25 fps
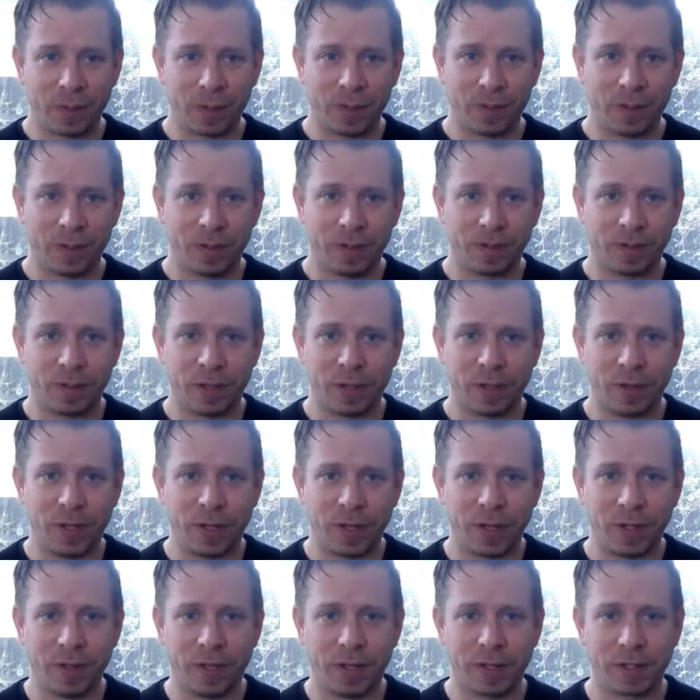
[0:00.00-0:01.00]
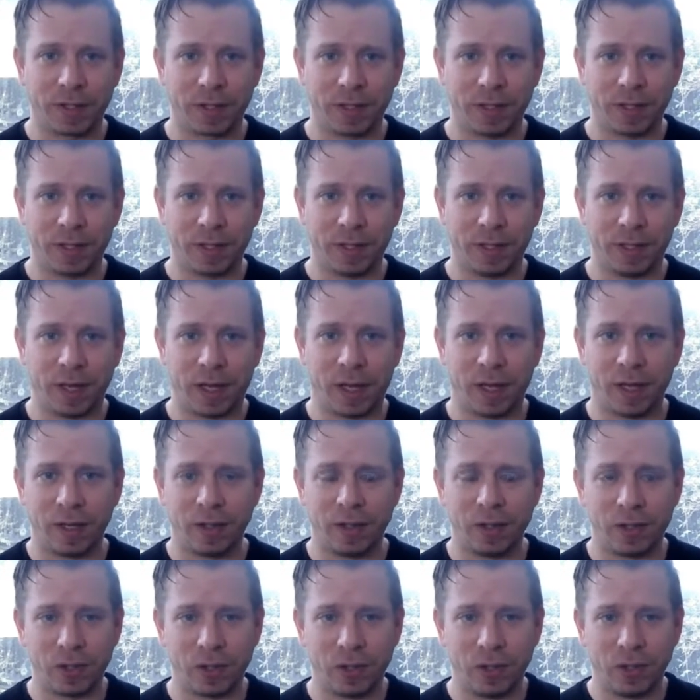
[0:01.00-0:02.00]
so that it doesn't get
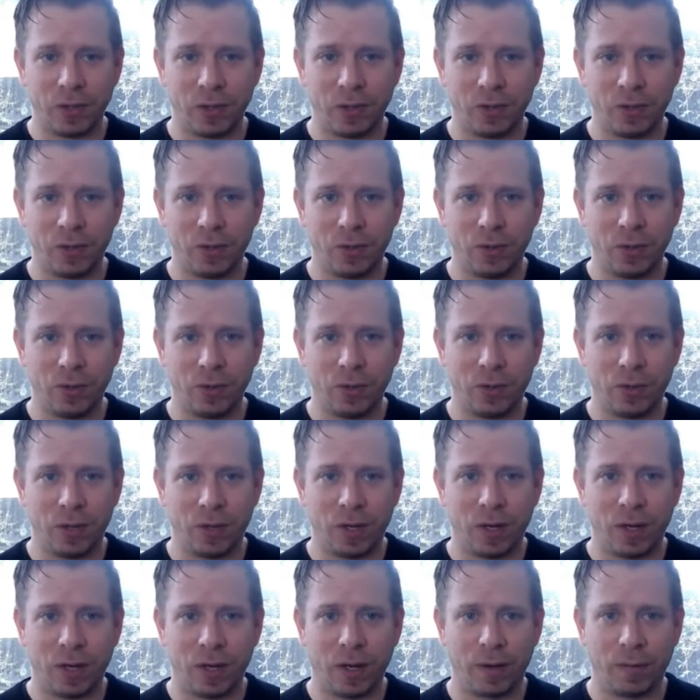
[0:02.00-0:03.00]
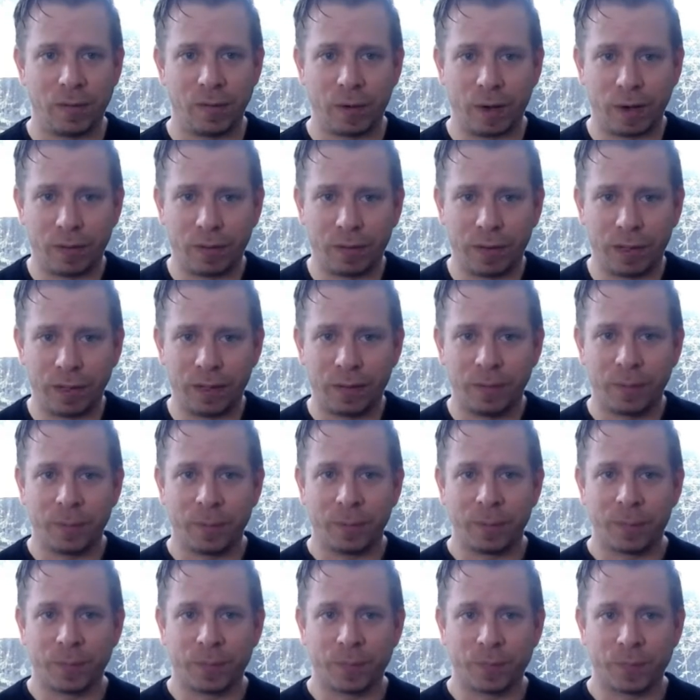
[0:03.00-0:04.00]
too fluffy.
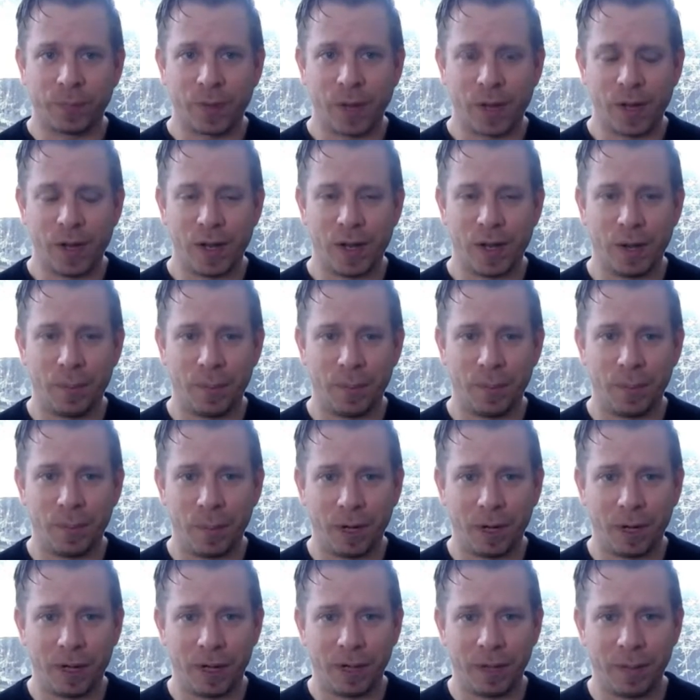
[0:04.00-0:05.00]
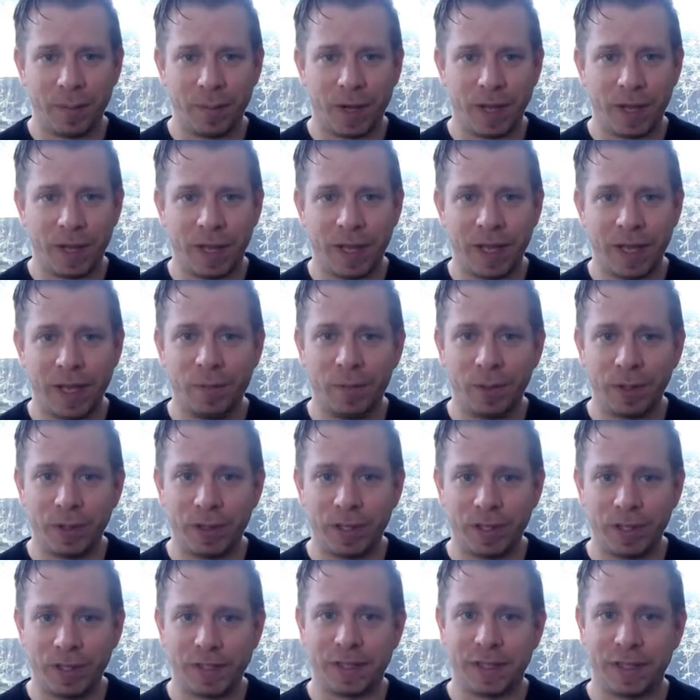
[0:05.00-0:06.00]
My aim with
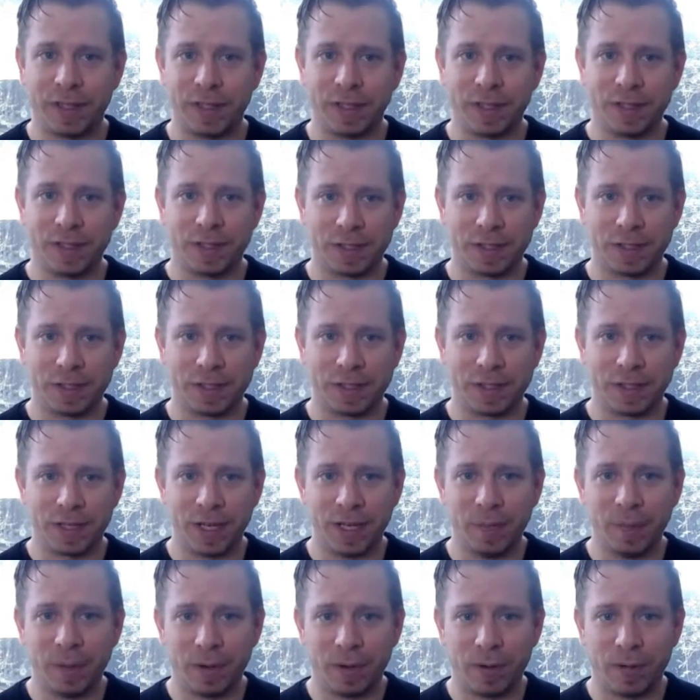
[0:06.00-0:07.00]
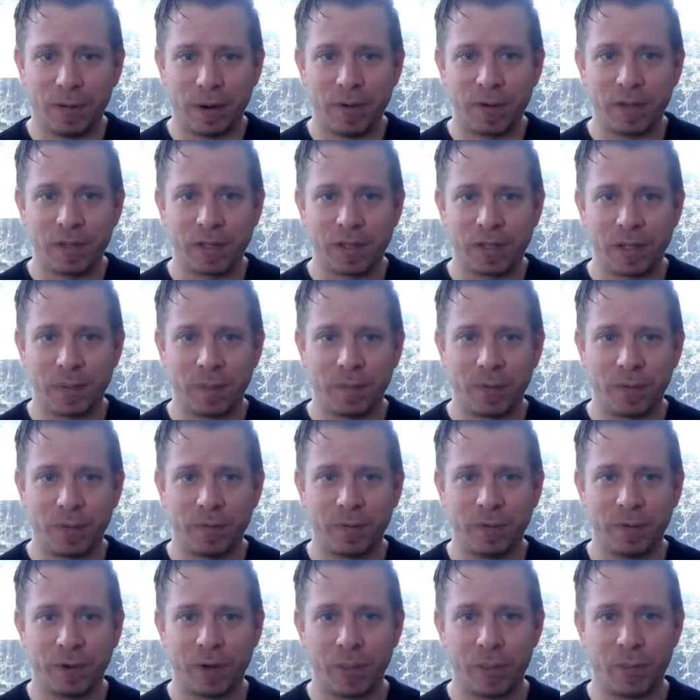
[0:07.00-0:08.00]
these things is to keep it very simple and
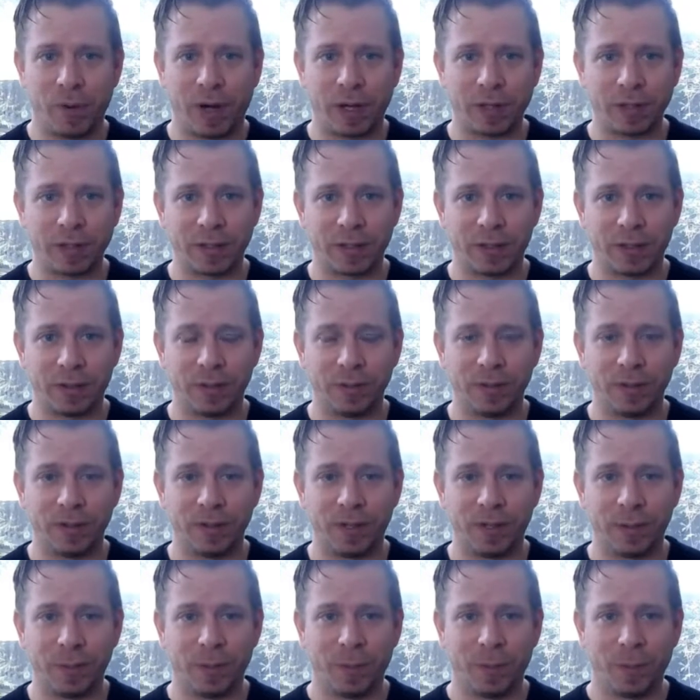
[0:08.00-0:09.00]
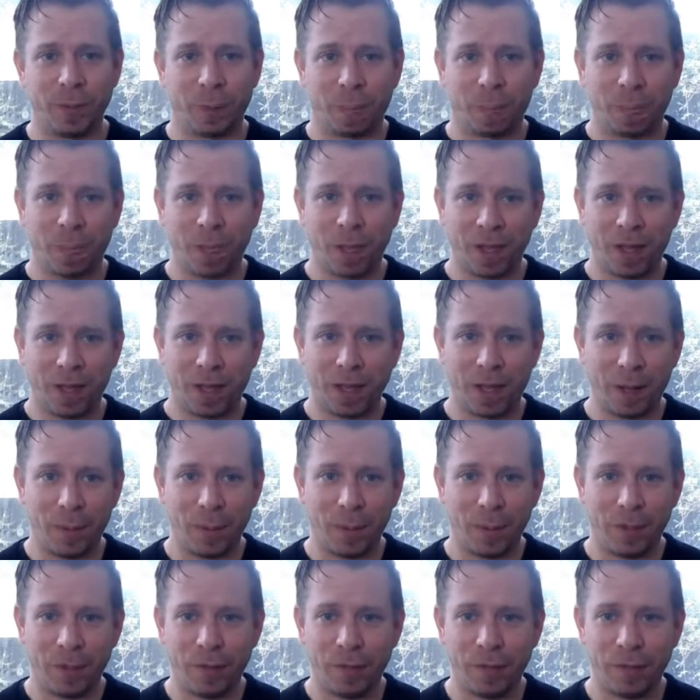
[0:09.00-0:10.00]
very practical. So
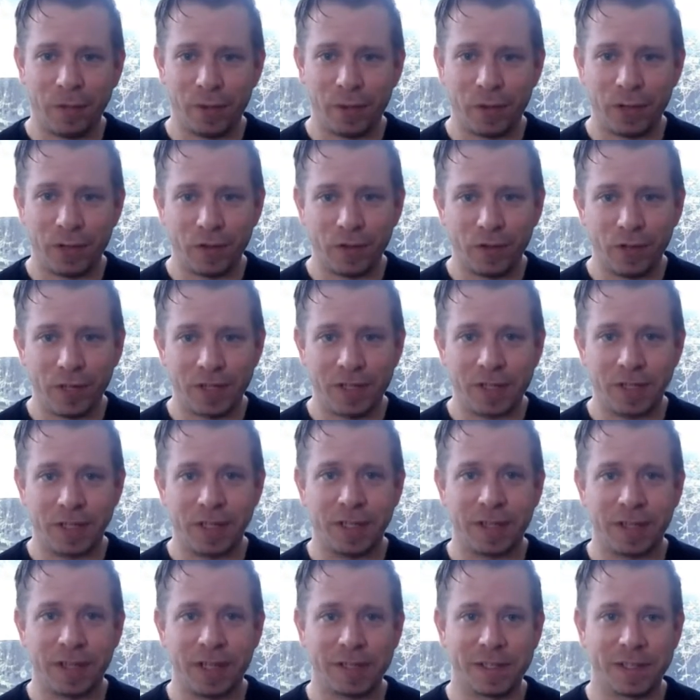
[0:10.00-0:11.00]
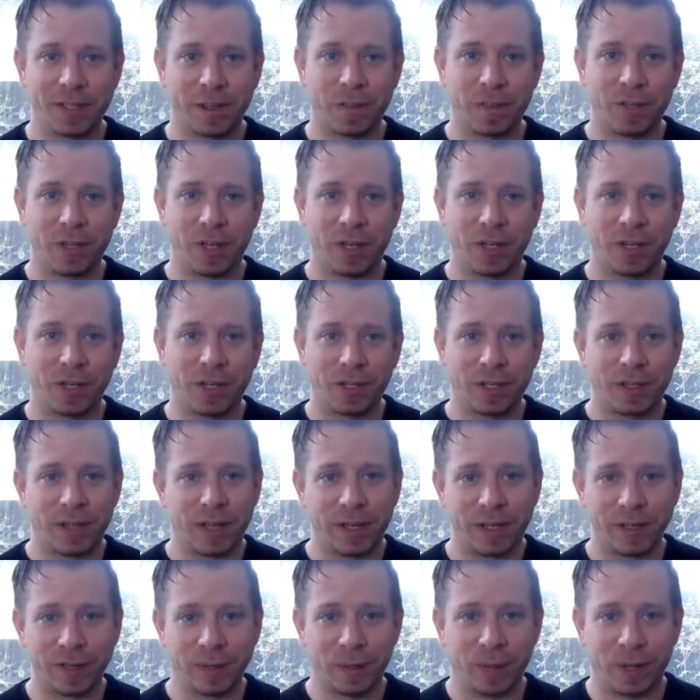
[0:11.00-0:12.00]
if you're interested in that subject,
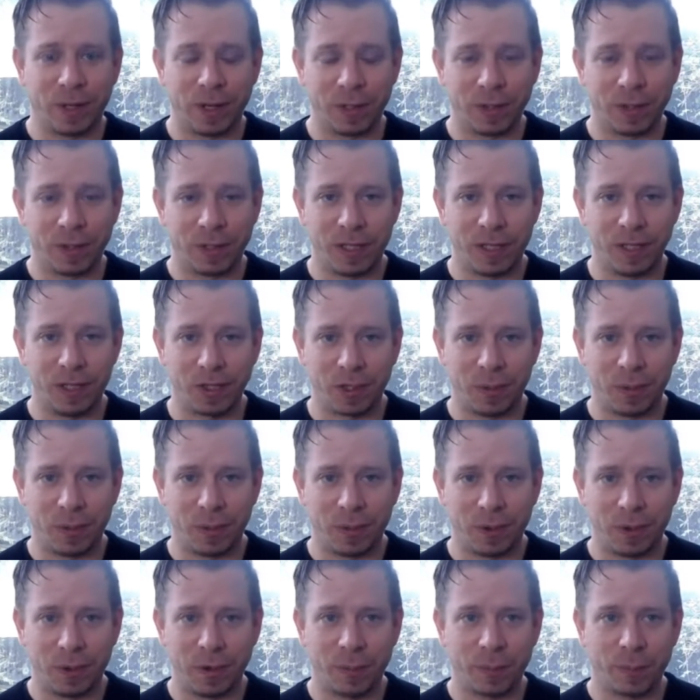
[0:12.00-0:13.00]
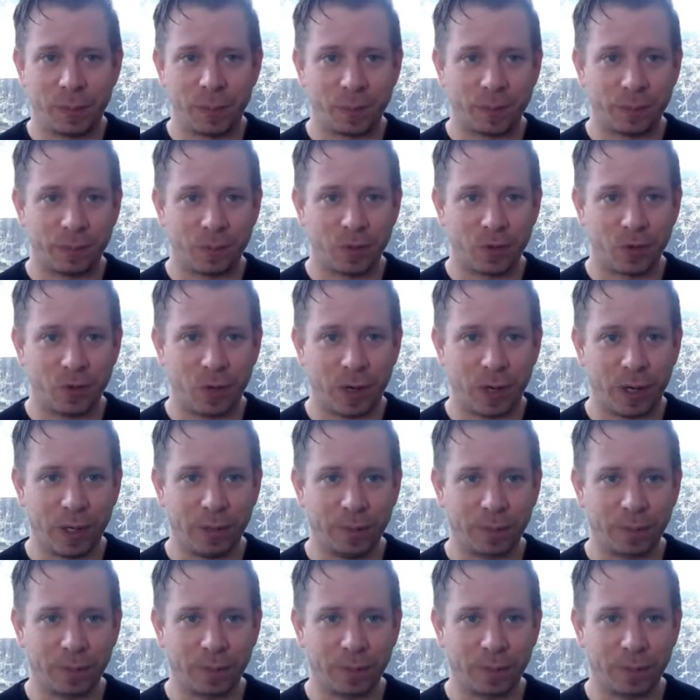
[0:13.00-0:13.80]
that's what I'll teach tomorrow. Great.